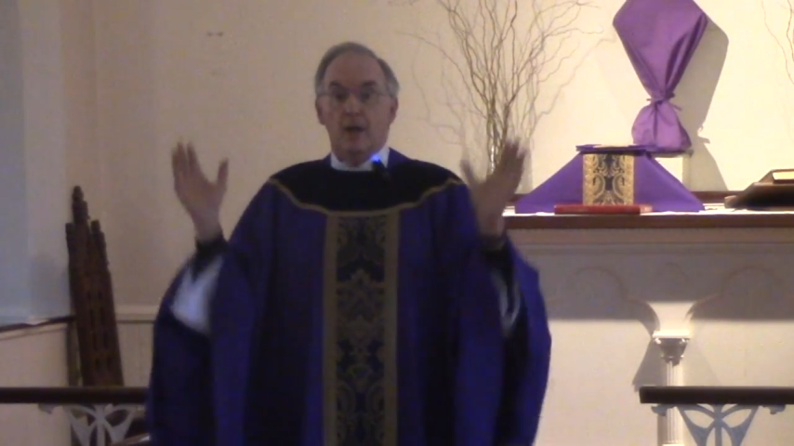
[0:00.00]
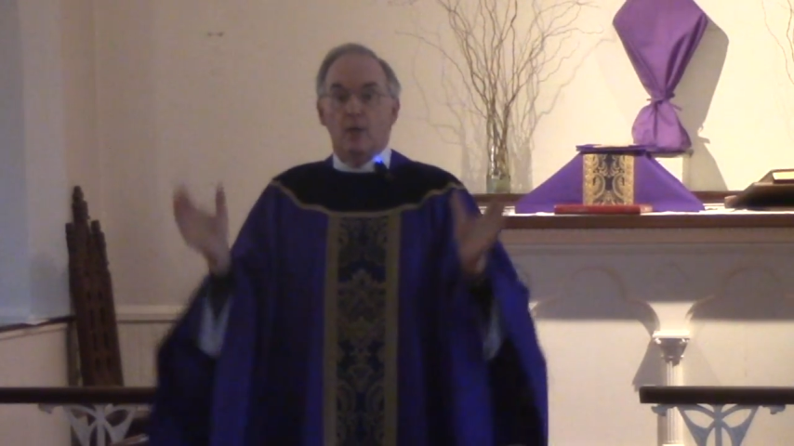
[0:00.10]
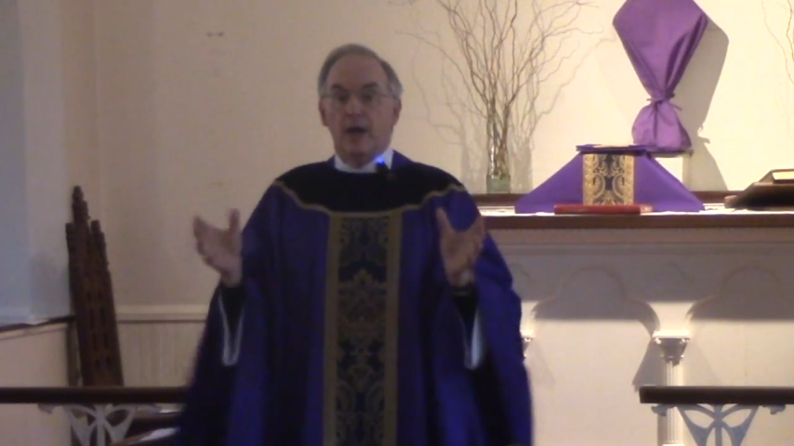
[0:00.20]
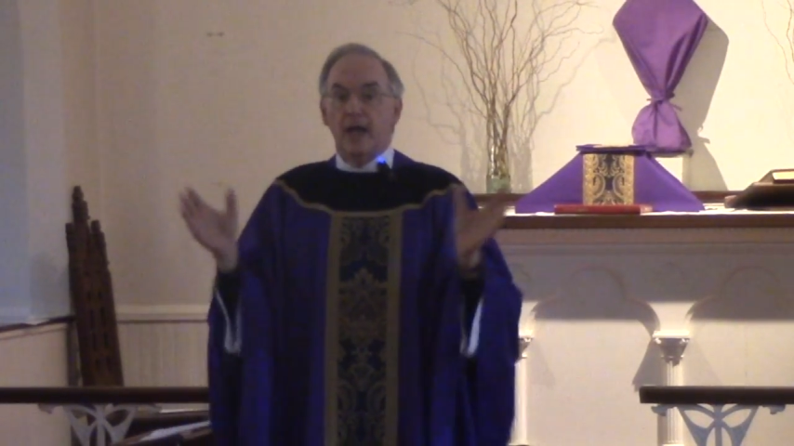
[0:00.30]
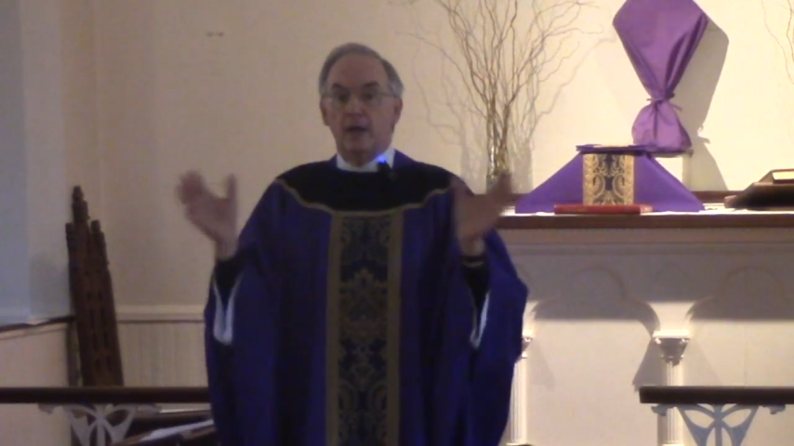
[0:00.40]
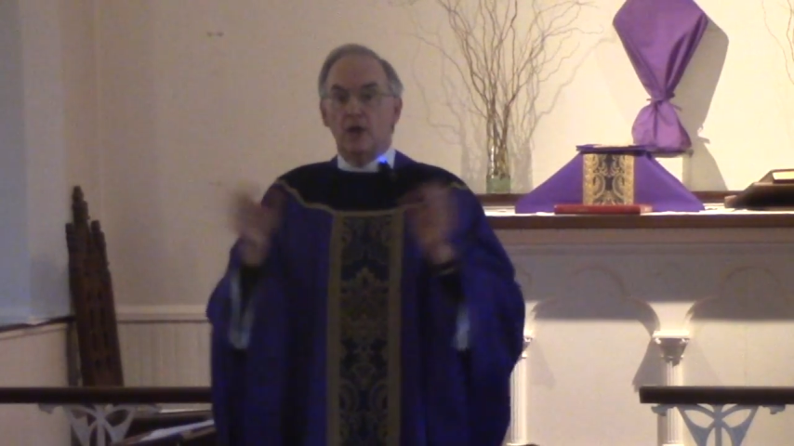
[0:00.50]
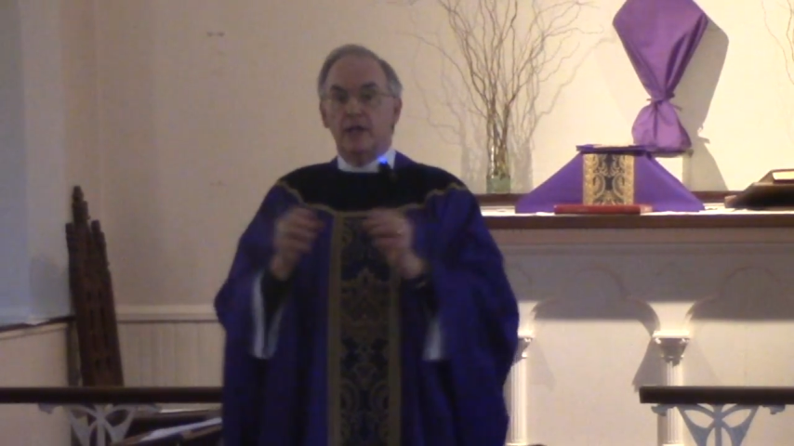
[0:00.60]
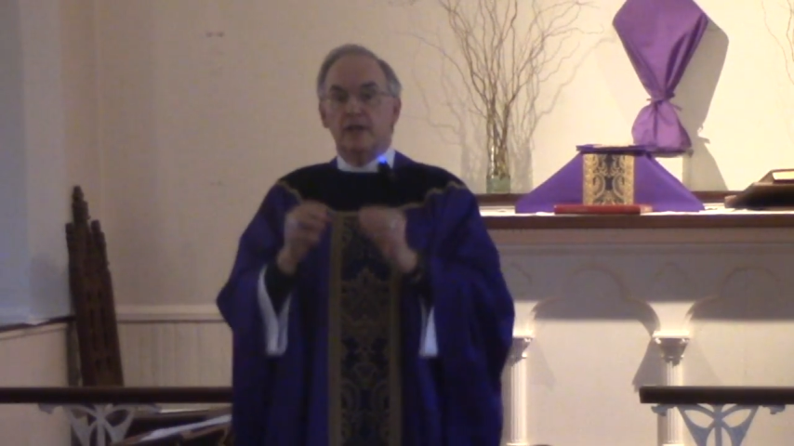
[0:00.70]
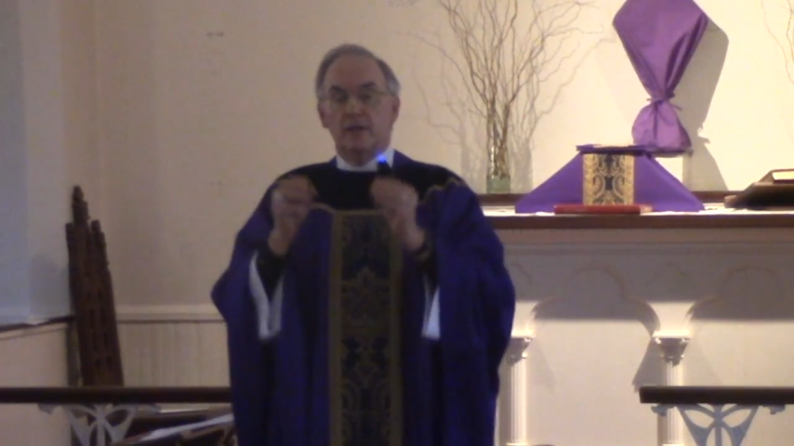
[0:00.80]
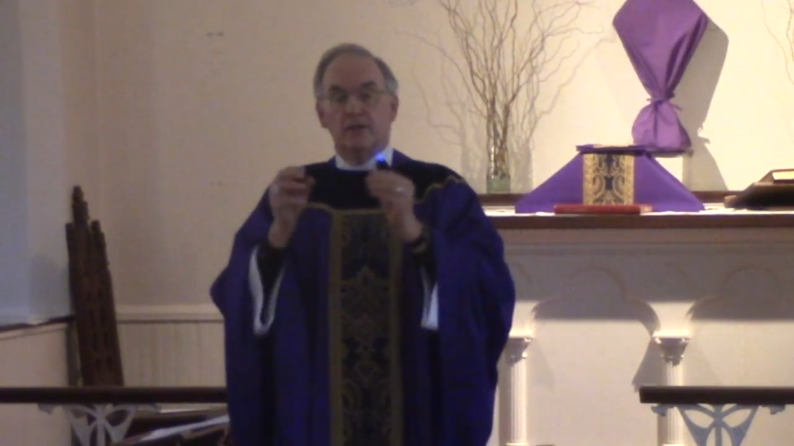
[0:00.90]
When I
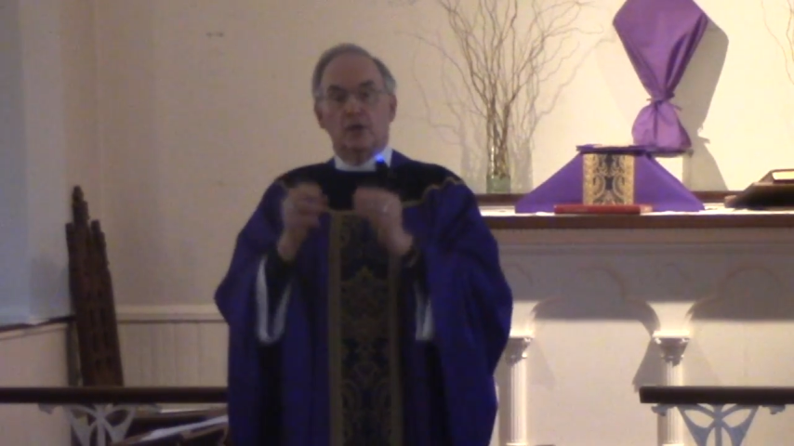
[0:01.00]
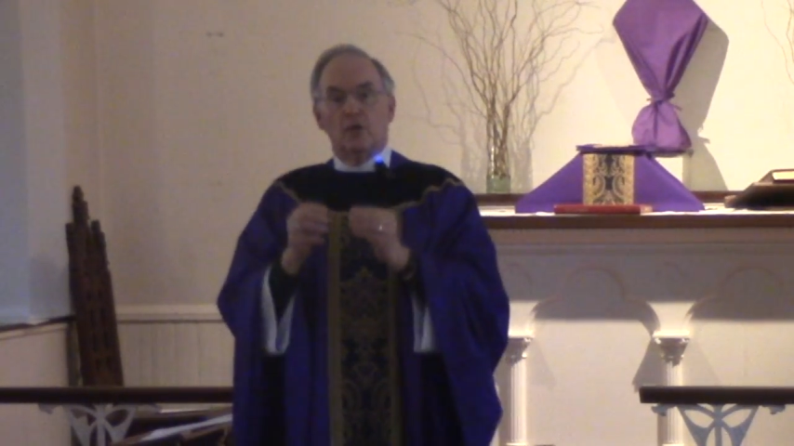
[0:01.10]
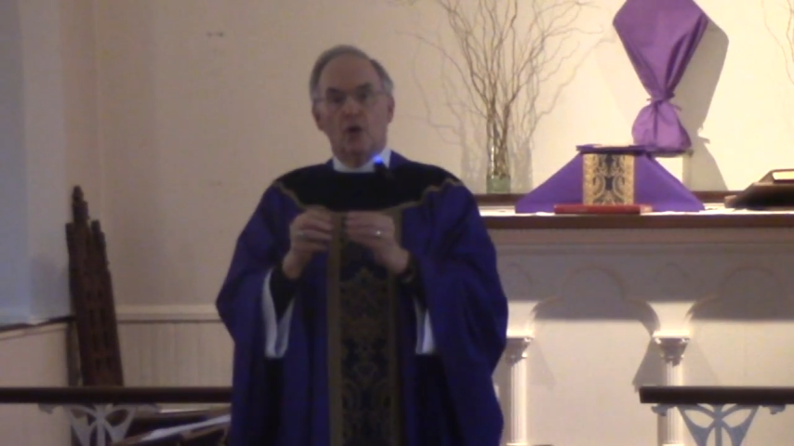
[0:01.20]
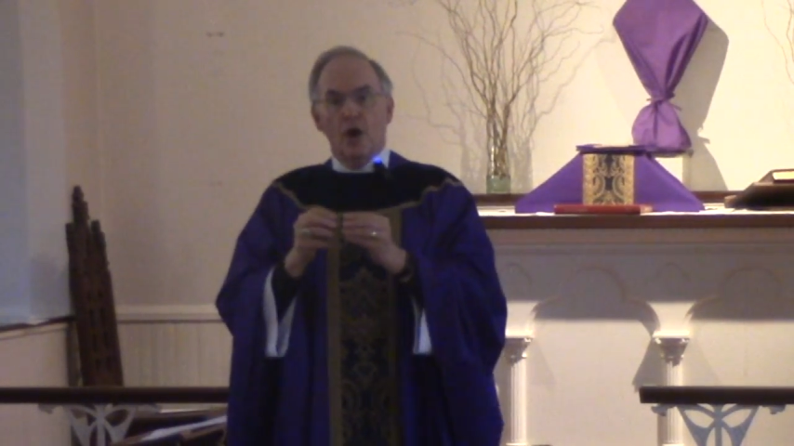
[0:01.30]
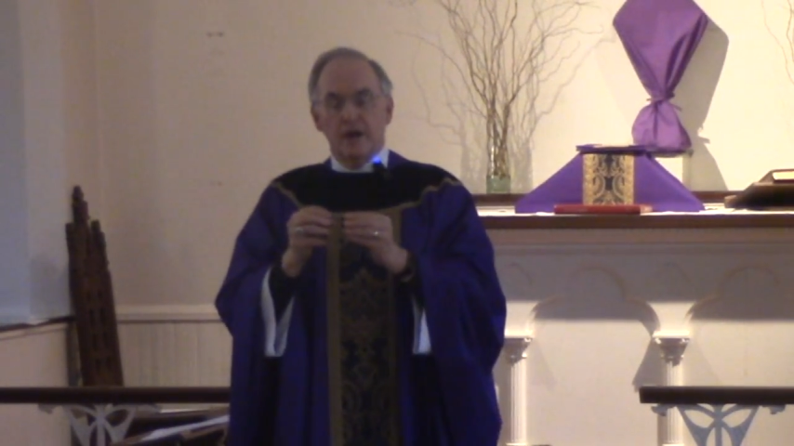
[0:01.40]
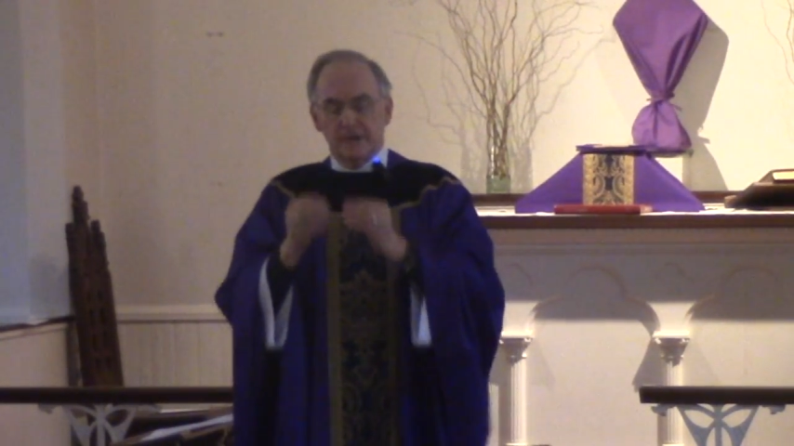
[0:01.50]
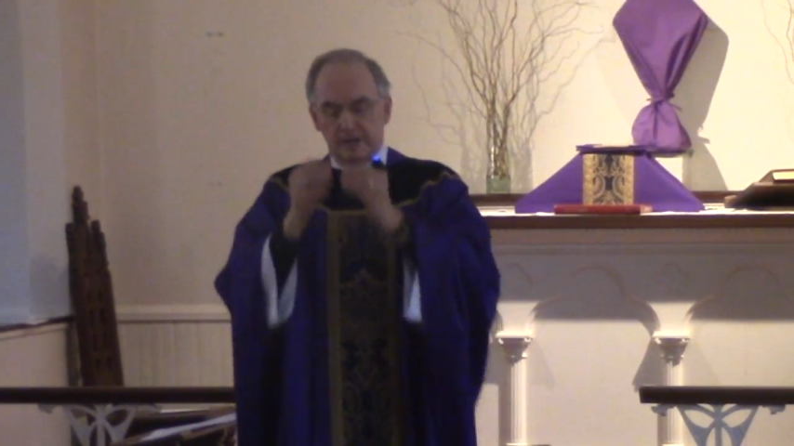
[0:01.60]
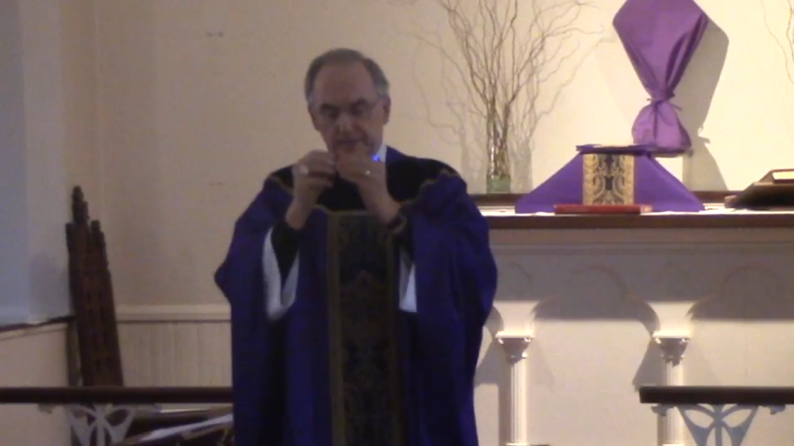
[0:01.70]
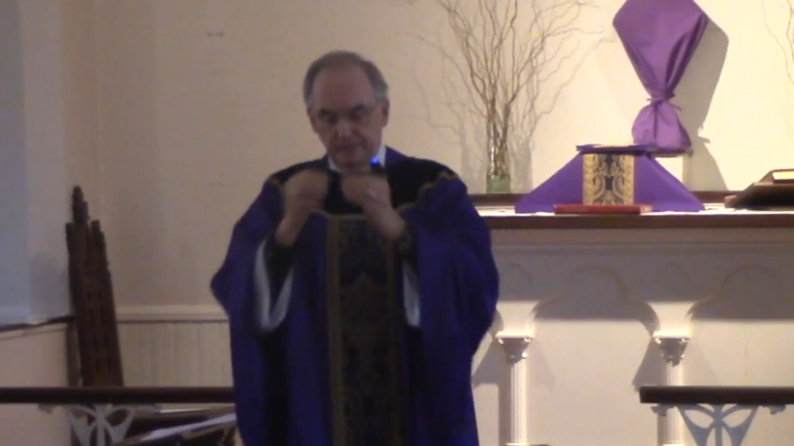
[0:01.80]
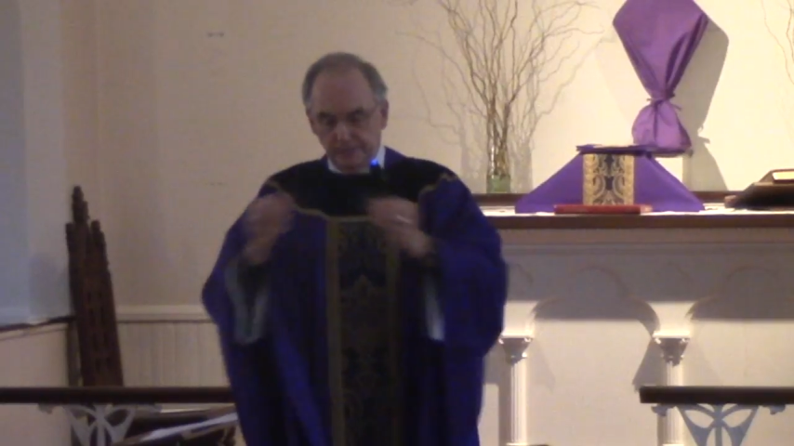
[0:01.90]
look at the cross,